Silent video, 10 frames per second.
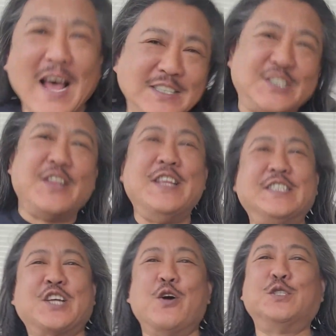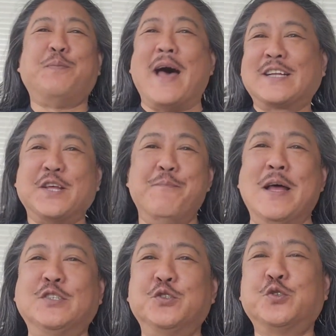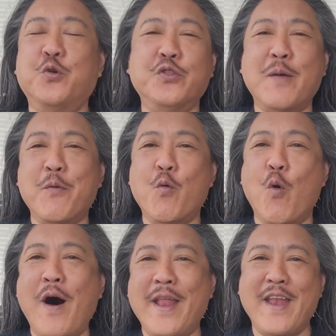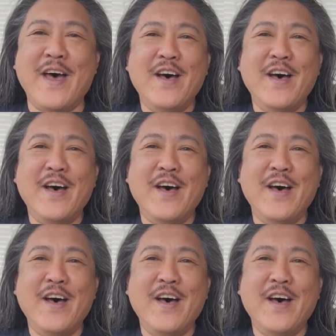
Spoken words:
So this goes back to mental tool number 1.